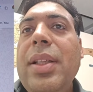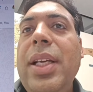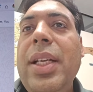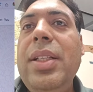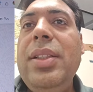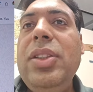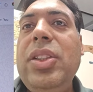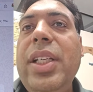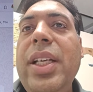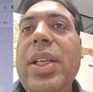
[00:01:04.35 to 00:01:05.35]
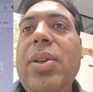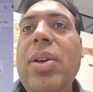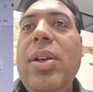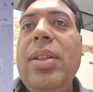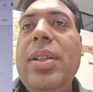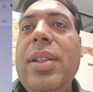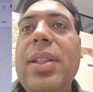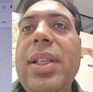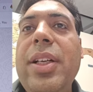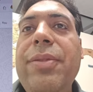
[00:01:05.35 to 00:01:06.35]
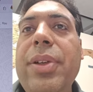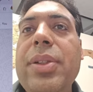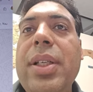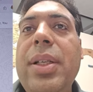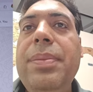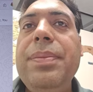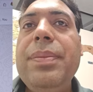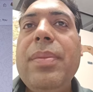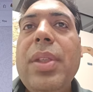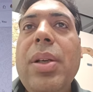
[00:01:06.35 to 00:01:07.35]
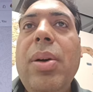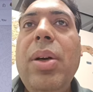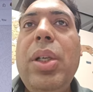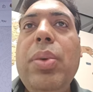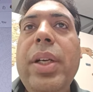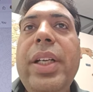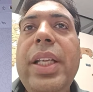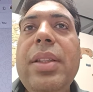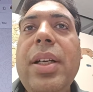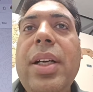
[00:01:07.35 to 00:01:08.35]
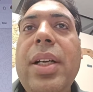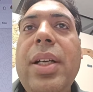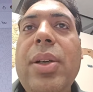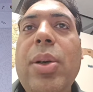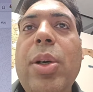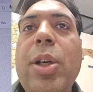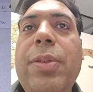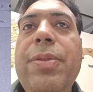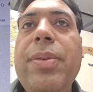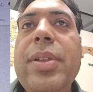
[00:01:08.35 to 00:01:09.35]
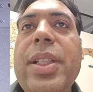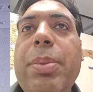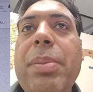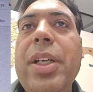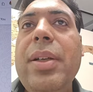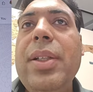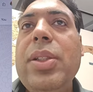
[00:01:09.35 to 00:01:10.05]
then she got the refusal on 23rd of September.